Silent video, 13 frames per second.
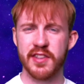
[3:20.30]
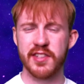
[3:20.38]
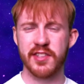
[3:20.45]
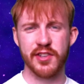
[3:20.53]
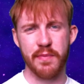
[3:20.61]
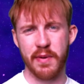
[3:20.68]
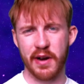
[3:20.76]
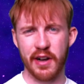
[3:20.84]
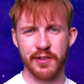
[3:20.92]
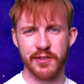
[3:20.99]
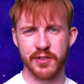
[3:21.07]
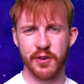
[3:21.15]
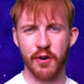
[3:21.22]
super
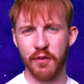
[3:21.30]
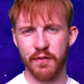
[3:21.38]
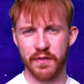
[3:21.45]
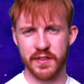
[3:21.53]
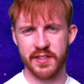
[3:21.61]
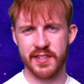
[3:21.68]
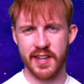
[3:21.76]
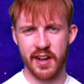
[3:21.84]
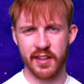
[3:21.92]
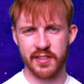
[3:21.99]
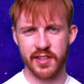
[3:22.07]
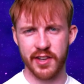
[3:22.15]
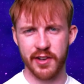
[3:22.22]
close call for
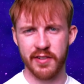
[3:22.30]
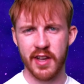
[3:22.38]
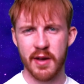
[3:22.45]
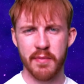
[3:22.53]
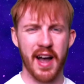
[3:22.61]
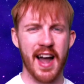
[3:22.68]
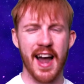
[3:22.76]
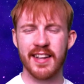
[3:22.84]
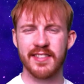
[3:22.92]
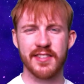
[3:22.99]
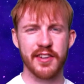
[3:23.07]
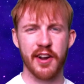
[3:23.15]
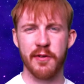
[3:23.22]
CR2, but I had
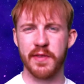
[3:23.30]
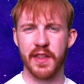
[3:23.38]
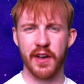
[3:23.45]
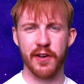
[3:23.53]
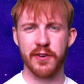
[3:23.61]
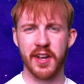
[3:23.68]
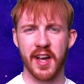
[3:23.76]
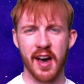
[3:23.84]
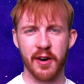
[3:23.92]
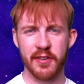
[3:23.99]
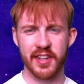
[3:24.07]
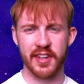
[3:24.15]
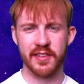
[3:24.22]
to go with the Ogre
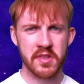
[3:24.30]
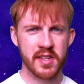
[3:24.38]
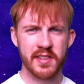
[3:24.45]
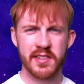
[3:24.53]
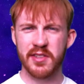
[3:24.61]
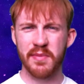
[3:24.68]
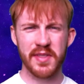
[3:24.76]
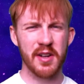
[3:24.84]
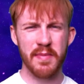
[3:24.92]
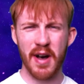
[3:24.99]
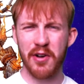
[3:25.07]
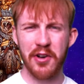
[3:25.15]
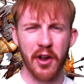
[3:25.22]
Howder. Something
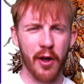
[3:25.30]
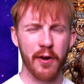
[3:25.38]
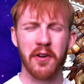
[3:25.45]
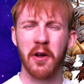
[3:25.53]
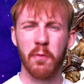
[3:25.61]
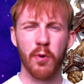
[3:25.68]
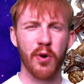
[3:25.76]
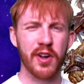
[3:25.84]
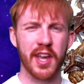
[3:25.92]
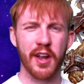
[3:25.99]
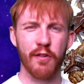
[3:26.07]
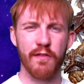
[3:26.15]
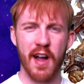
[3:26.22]
about an ogre
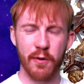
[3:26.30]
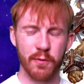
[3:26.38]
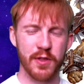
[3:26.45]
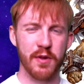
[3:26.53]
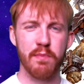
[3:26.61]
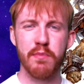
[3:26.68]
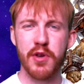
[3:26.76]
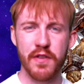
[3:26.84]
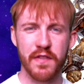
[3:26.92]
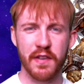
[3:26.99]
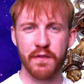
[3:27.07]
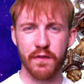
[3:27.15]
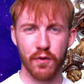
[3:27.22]
walking around with a
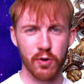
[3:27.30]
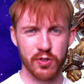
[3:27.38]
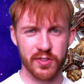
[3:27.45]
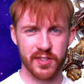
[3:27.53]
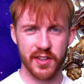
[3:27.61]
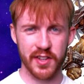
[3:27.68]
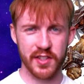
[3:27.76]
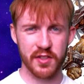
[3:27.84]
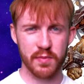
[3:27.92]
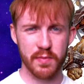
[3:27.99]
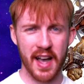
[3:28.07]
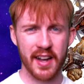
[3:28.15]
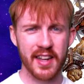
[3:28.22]
moving fortress on its
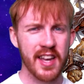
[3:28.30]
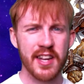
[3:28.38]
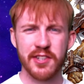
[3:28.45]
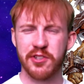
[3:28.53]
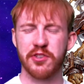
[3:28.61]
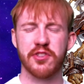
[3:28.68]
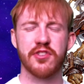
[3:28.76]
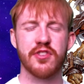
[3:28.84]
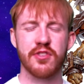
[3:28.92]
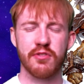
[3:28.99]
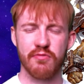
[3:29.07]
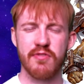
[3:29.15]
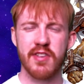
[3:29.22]
back just
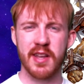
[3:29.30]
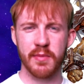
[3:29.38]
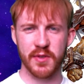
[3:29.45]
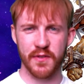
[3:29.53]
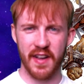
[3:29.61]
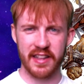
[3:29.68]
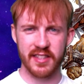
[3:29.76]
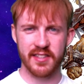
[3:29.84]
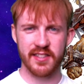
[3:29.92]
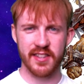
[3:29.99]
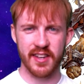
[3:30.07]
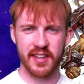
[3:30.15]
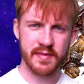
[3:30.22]
screams
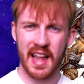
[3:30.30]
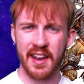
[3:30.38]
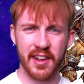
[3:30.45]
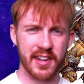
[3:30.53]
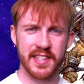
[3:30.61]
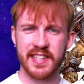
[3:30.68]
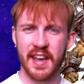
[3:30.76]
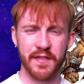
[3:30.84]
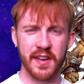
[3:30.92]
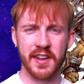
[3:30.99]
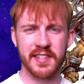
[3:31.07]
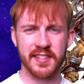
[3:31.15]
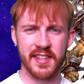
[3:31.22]
fantasy, and I could
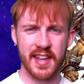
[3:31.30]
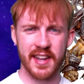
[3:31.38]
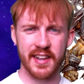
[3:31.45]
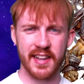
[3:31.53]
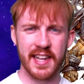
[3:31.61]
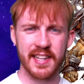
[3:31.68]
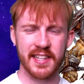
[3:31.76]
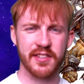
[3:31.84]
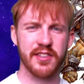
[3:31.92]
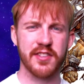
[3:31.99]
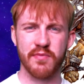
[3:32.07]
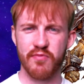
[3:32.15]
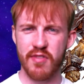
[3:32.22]
definitely see it leading to
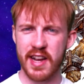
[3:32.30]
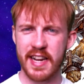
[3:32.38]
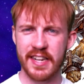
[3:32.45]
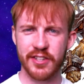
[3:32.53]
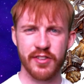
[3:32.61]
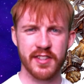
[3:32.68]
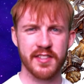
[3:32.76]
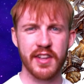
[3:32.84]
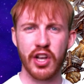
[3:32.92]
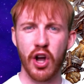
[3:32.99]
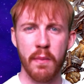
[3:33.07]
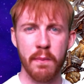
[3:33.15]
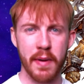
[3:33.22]
some really interesting
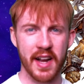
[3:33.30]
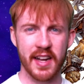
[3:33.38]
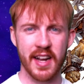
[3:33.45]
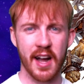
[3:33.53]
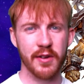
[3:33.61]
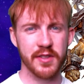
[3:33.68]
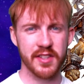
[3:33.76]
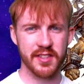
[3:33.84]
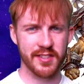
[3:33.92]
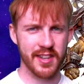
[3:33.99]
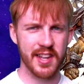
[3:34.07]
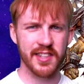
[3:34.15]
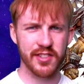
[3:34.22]
combat encounters
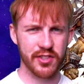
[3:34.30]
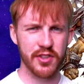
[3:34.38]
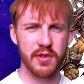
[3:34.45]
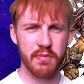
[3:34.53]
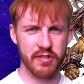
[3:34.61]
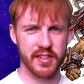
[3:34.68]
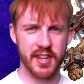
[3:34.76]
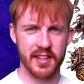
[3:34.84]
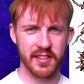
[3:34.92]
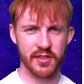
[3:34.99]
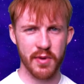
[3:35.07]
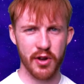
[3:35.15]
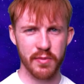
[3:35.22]
and super
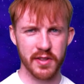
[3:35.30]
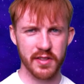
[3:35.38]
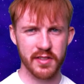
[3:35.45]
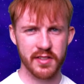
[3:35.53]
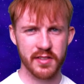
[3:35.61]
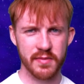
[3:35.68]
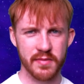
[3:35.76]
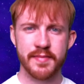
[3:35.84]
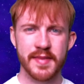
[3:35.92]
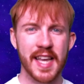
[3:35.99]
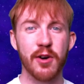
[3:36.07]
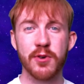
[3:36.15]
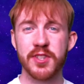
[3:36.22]
intense moments.
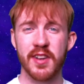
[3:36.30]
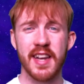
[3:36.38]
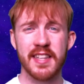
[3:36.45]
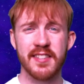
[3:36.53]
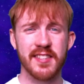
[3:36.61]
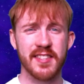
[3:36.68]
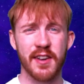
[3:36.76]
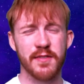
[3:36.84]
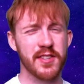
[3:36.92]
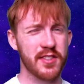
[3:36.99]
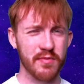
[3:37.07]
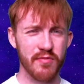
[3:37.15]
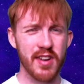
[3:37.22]
It also lends itself to
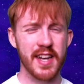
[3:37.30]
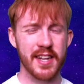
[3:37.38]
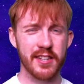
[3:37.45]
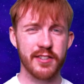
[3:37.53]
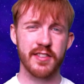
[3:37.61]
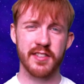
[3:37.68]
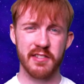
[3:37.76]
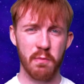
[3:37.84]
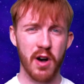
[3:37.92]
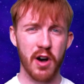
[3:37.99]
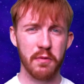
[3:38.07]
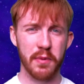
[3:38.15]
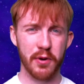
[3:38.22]
some really interesting
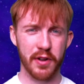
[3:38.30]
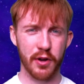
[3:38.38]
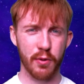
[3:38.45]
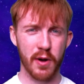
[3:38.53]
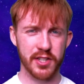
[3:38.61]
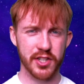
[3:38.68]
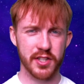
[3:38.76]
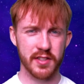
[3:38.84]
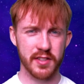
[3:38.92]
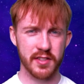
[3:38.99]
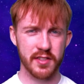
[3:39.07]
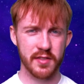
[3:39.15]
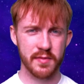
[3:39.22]
world building
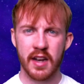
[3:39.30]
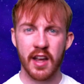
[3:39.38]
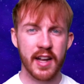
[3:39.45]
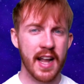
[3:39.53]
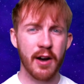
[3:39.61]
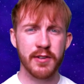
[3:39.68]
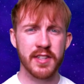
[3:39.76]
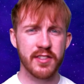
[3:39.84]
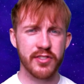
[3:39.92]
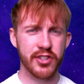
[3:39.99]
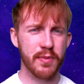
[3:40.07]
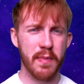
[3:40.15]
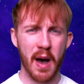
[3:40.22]
questions, like how did
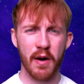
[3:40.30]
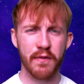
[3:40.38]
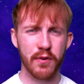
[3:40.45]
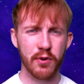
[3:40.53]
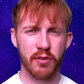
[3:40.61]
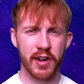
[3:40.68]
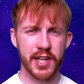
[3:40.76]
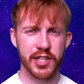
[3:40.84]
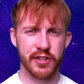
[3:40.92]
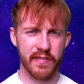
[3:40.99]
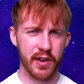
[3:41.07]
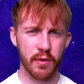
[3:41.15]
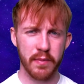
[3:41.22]
such a powerful
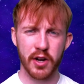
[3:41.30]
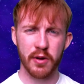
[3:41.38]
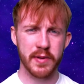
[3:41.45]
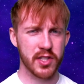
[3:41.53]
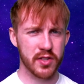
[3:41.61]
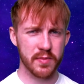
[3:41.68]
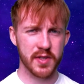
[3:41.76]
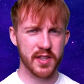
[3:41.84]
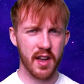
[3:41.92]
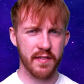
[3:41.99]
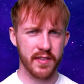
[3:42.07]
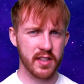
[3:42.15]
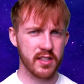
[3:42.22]
creature end up becoming
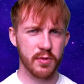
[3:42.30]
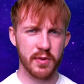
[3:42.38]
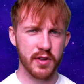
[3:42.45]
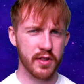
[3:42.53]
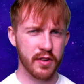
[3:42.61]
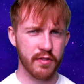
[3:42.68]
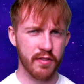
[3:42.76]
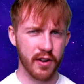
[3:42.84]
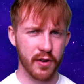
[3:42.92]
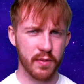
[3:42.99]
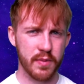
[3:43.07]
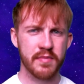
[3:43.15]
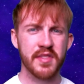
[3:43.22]
subservient to another group?
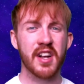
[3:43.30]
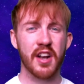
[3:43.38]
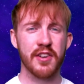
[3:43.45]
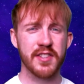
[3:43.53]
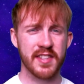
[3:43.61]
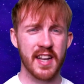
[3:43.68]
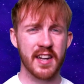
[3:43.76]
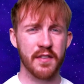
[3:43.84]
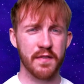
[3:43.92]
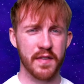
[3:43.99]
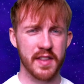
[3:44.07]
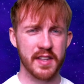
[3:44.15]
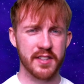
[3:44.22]
The close second
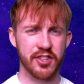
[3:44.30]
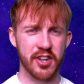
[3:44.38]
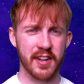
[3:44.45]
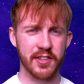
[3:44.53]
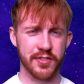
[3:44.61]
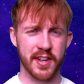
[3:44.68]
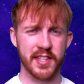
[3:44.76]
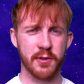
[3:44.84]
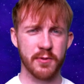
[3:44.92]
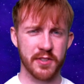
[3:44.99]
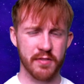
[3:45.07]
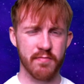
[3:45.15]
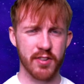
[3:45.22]
for this challenge rating
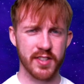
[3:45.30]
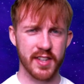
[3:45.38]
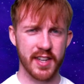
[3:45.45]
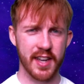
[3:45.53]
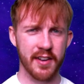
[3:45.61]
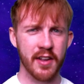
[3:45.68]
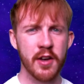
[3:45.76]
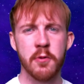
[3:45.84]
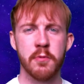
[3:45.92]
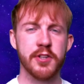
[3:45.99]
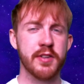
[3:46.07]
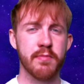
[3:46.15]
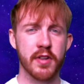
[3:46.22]
was the Rutterkin,
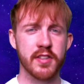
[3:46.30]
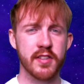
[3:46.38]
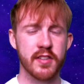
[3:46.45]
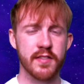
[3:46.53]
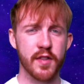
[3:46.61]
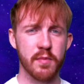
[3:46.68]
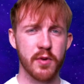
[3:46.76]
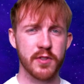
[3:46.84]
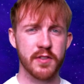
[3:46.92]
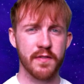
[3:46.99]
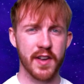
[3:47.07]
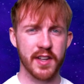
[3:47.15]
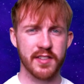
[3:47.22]
which in Monsters of the
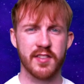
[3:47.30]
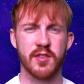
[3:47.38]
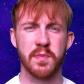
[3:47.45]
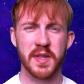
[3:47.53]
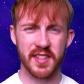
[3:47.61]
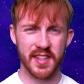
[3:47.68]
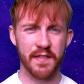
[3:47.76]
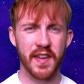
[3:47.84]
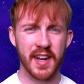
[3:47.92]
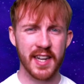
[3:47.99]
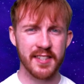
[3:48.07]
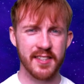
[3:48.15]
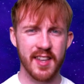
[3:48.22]
Multiverse
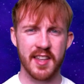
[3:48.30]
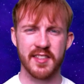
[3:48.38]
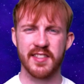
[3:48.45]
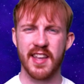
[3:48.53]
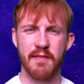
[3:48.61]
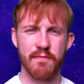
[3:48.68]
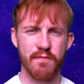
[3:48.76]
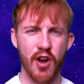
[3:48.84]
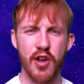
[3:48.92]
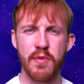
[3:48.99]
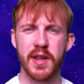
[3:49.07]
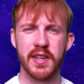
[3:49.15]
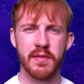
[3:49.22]
specifically says they
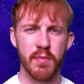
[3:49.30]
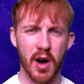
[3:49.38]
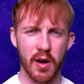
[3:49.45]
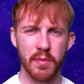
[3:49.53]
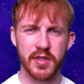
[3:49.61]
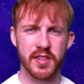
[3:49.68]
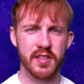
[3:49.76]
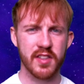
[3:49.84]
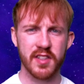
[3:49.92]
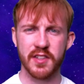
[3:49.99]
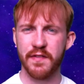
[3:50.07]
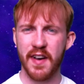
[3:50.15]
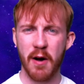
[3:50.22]
roam in mobs to
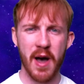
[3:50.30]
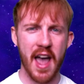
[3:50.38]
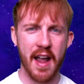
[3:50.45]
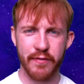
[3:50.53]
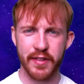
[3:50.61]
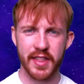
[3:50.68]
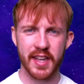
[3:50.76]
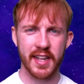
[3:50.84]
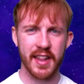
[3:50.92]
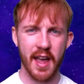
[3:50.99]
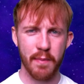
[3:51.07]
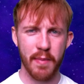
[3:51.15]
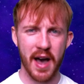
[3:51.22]
devour everything in
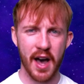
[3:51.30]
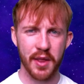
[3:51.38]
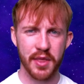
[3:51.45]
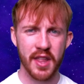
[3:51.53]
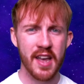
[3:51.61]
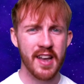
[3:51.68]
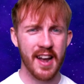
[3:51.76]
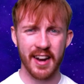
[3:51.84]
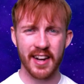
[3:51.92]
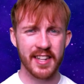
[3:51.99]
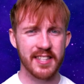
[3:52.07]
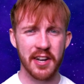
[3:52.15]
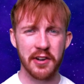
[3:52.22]
their path. And I
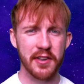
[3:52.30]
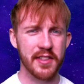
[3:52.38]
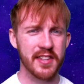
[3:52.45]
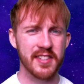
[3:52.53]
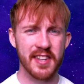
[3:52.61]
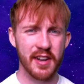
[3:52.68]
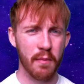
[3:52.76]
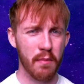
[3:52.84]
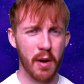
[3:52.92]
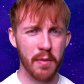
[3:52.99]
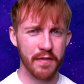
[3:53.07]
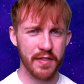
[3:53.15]
can tell you that seeing a mob of